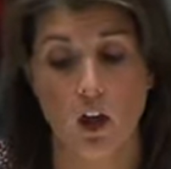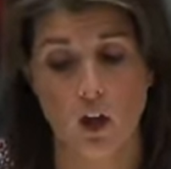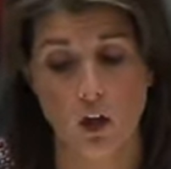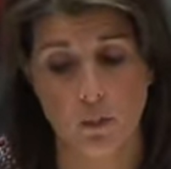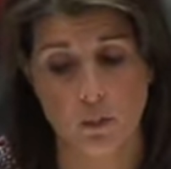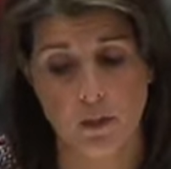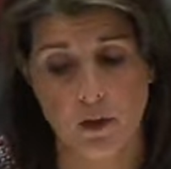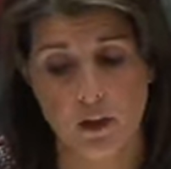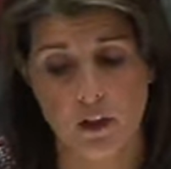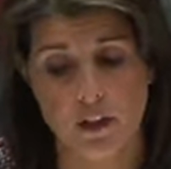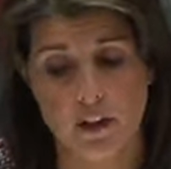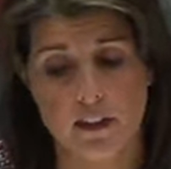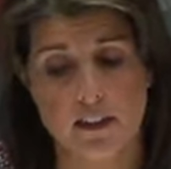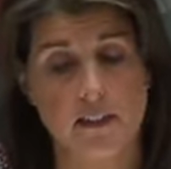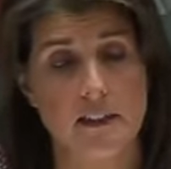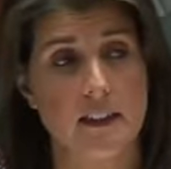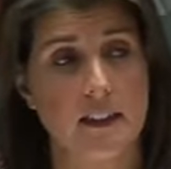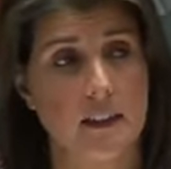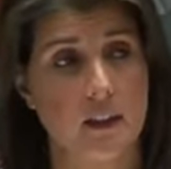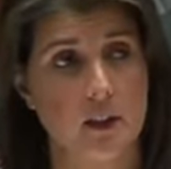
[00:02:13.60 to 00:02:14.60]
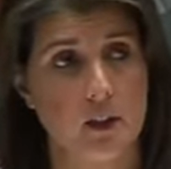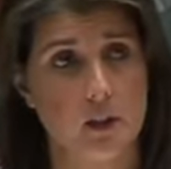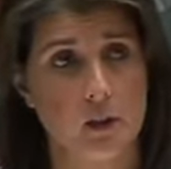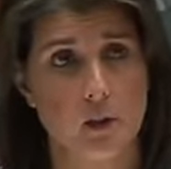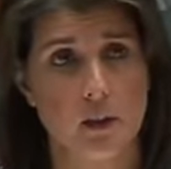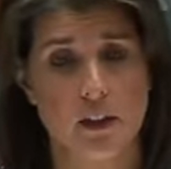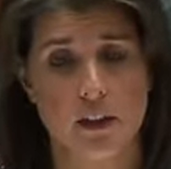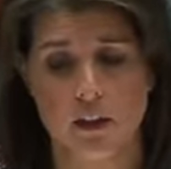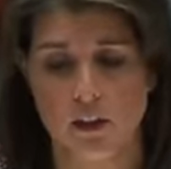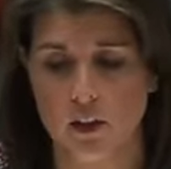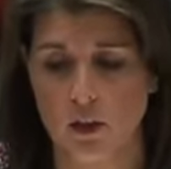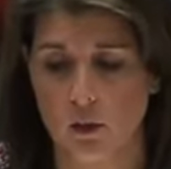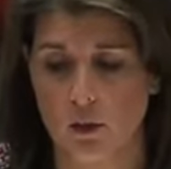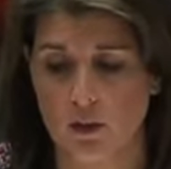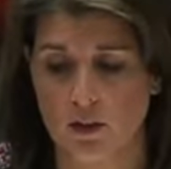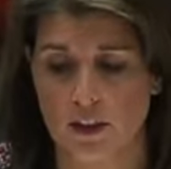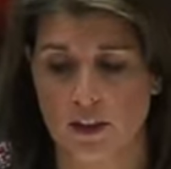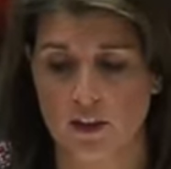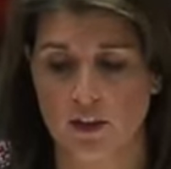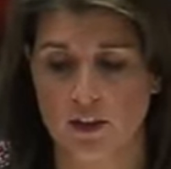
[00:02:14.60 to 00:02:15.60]
All parties, including the
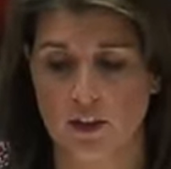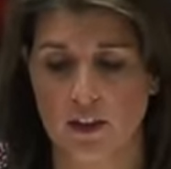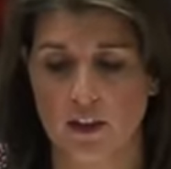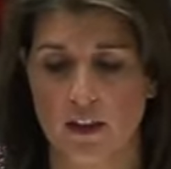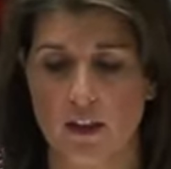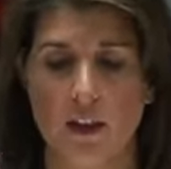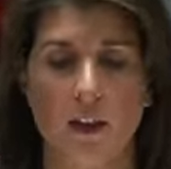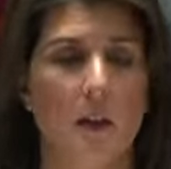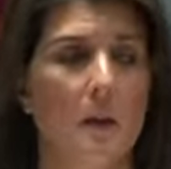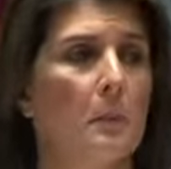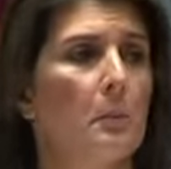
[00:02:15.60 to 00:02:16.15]
coalition,